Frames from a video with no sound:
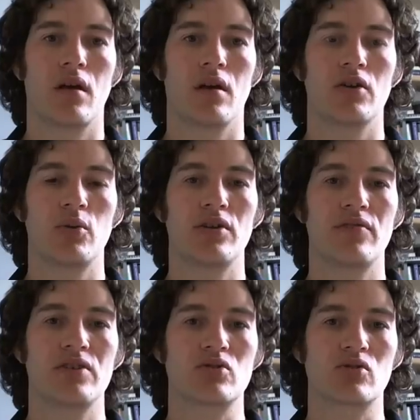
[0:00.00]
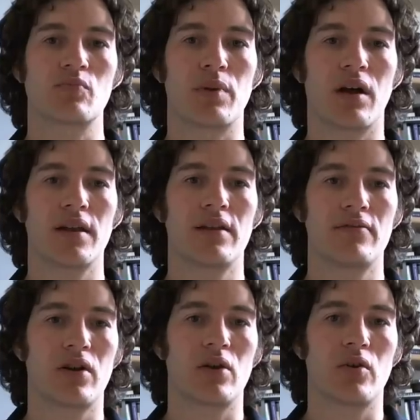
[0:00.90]
Do individuals blindly
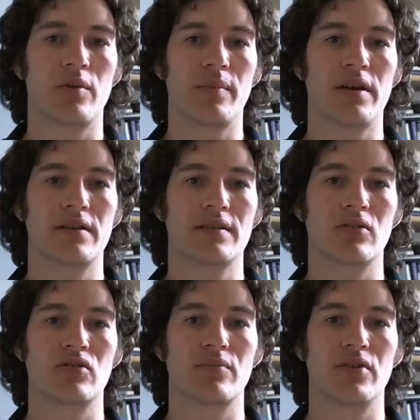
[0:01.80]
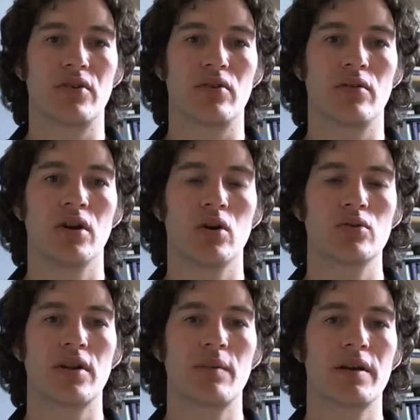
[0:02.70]
follow what the media tells them to do, or do
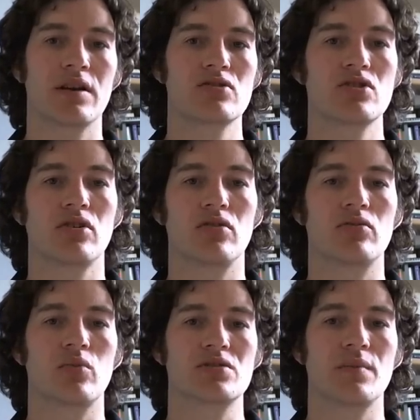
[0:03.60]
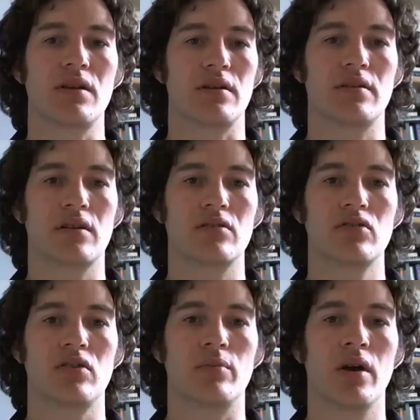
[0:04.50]
they pick and choose which media to
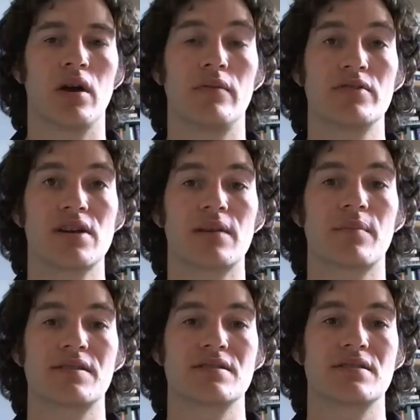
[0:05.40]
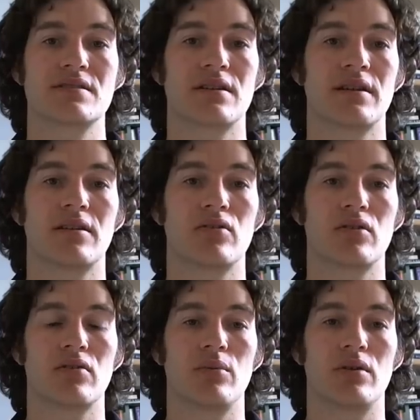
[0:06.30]
consume and reject messages that they don't
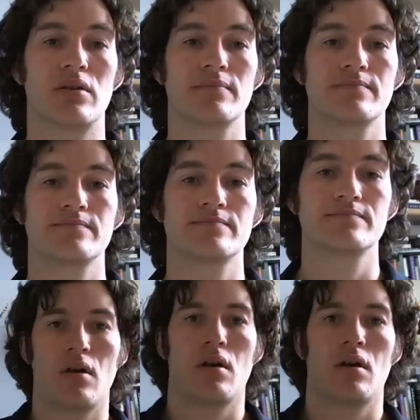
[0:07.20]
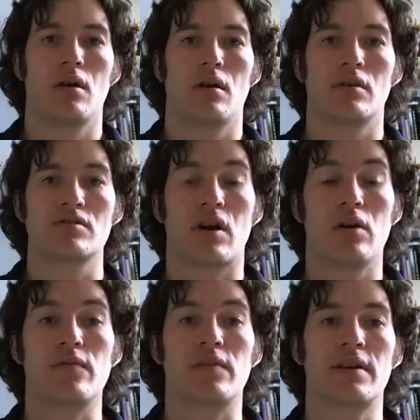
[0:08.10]
agree with? So
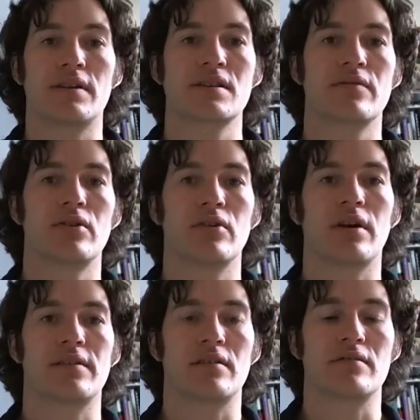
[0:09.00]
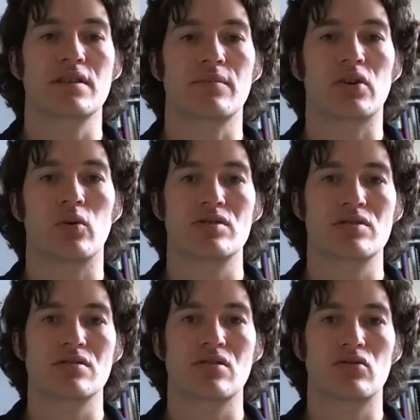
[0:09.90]
hopefully that's given you an idea of some of the
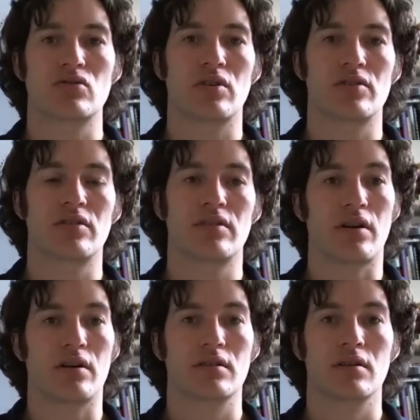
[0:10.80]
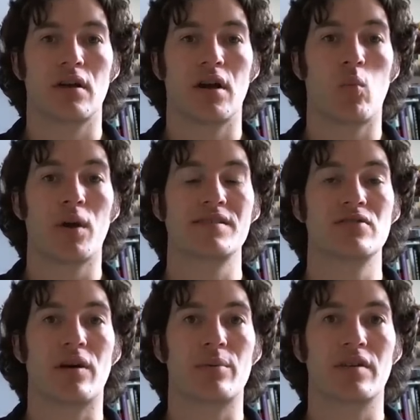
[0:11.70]
questions sociologists ask and
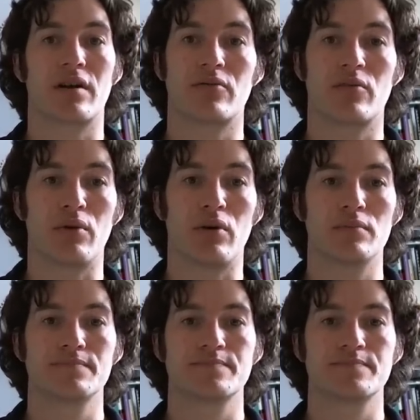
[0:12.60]
whetted your appetite for more.